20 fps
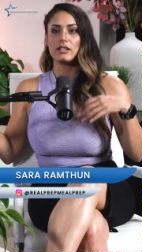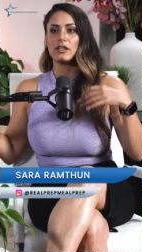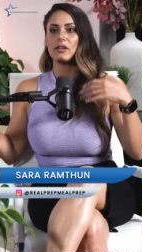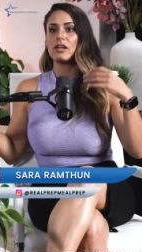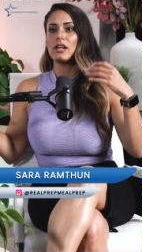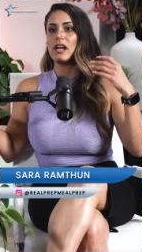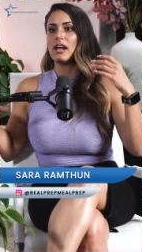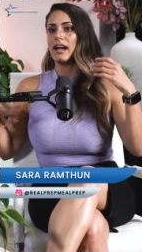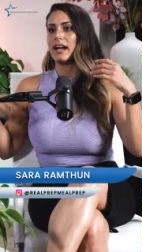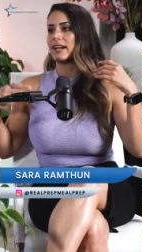You know,
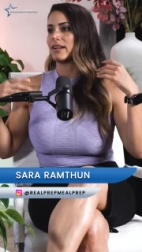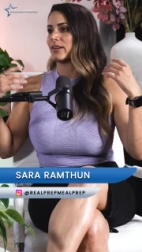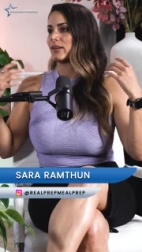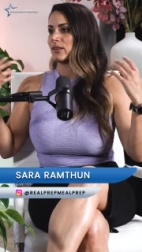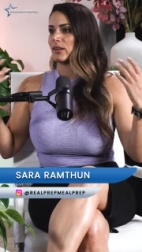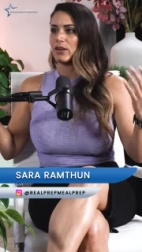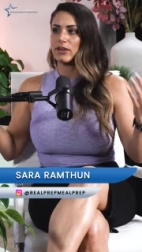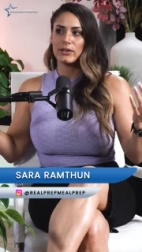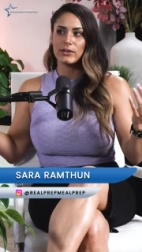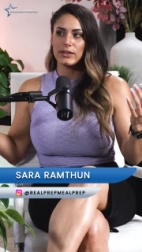I go
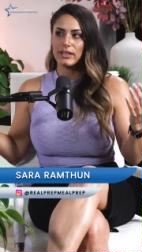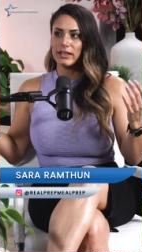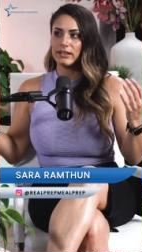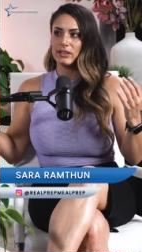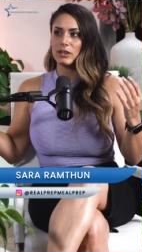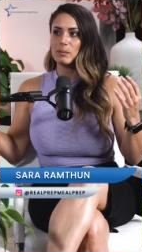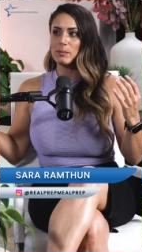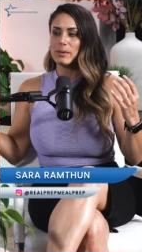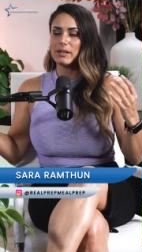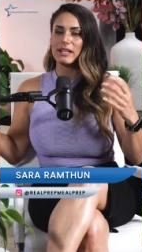to all the
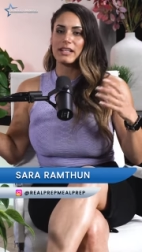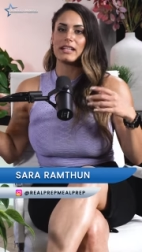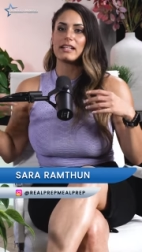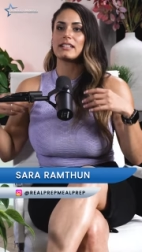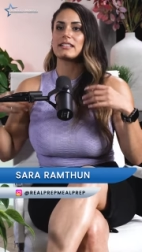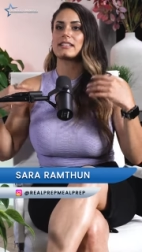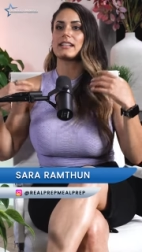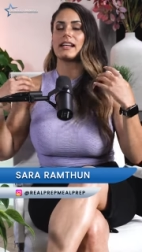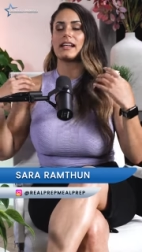grand openings.